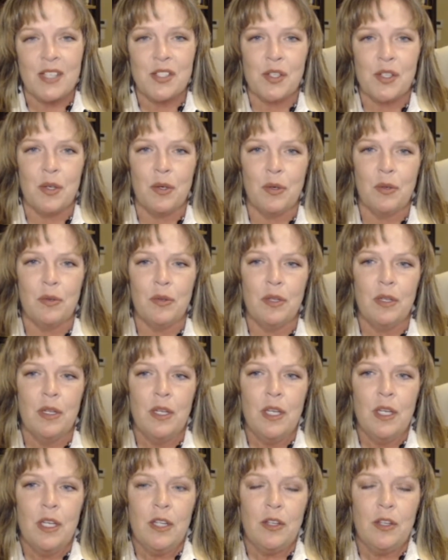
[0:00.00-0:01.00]
So
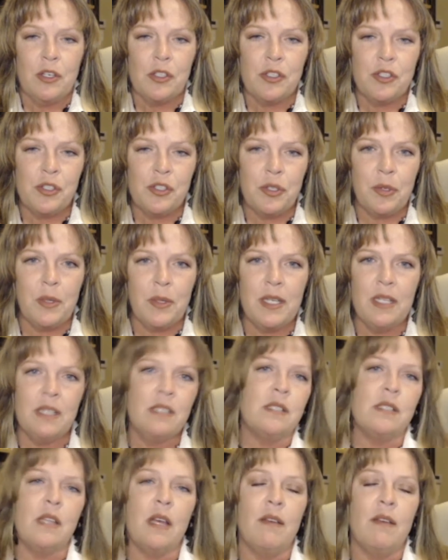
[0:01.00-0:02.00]
there's two
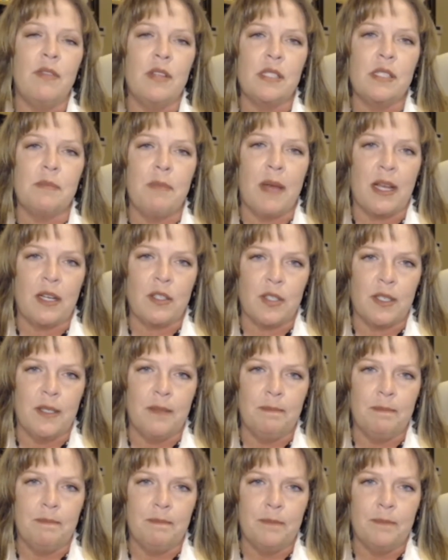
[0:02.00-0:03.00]
ends of the
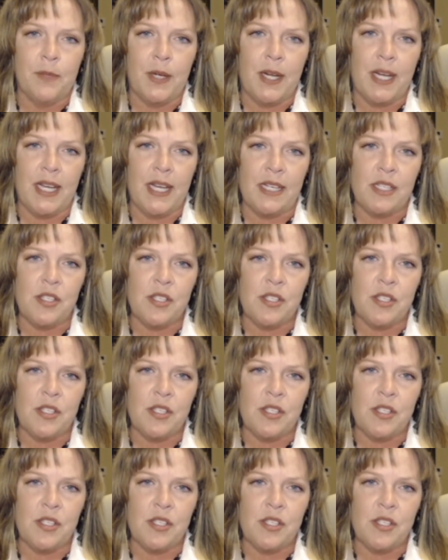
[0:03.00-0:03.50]
spectrum, right?